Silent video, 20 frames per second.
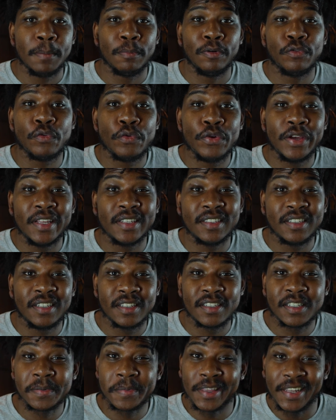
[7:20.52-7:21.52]
Before we get into
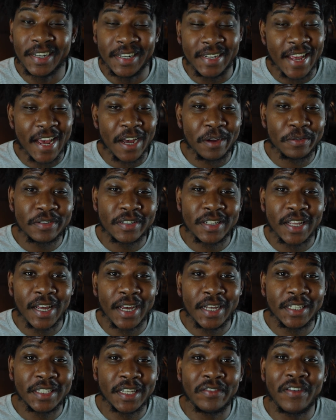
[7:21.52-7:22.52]
some of the
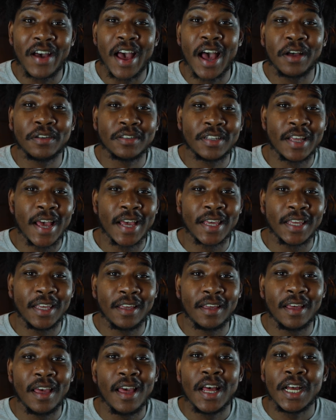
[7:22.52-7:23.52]
downsides of house
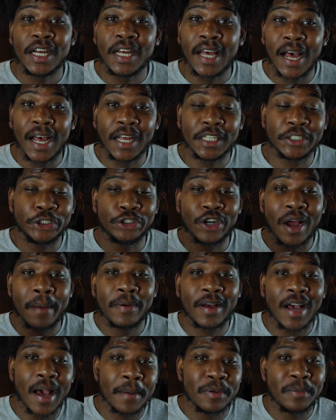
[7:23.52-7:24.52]
hacking, guys, drop
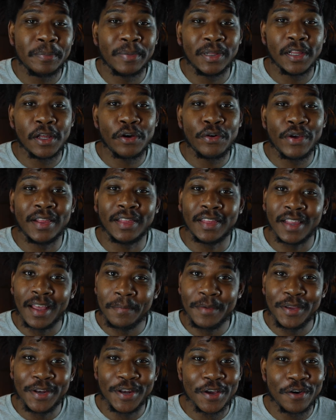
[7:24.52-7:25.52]
a comment below and let
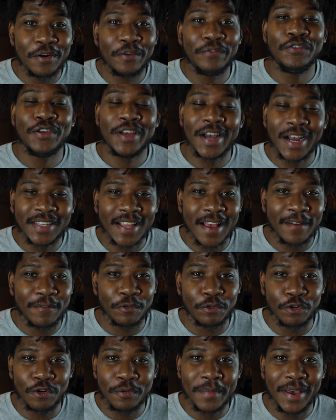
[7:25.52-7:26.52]
me know if you guys have a
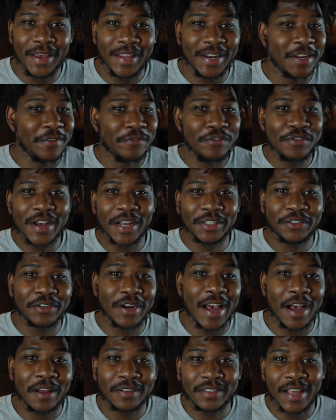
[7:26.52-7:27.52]
roommate and if you guys are
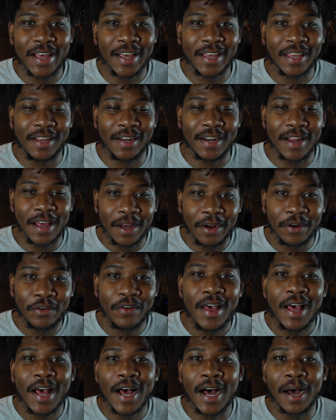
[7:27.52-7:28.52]
house hacking now,
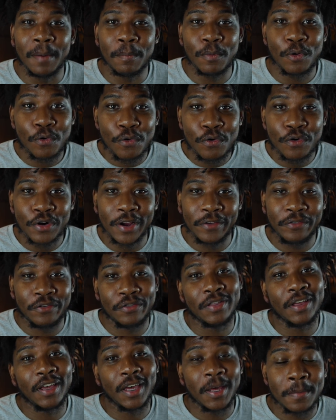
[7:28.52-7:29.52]
or if you're
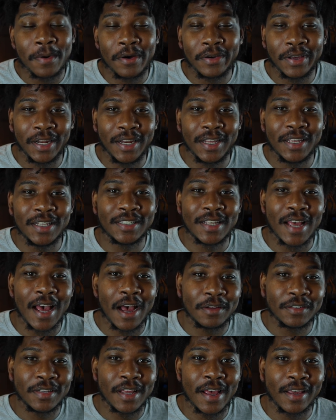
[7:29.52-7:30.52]
thinking about getting into
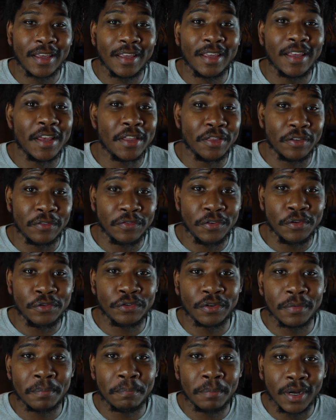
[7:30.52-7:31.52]
house hacking in the
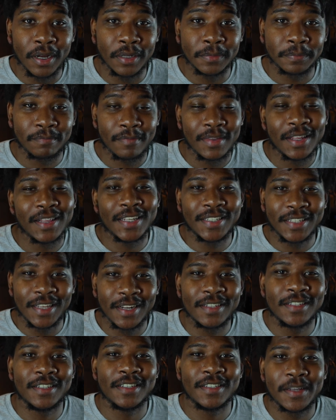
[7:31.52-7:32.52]
future. But let's
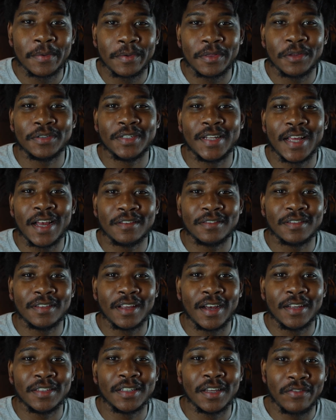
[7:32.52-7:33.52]
get into some of those
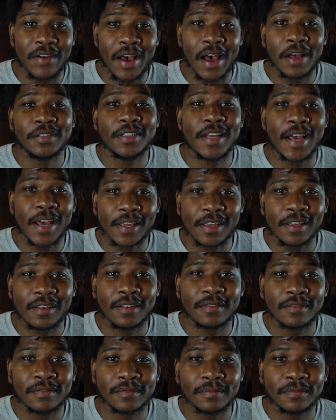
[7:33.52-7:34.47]
downsides of house hacking.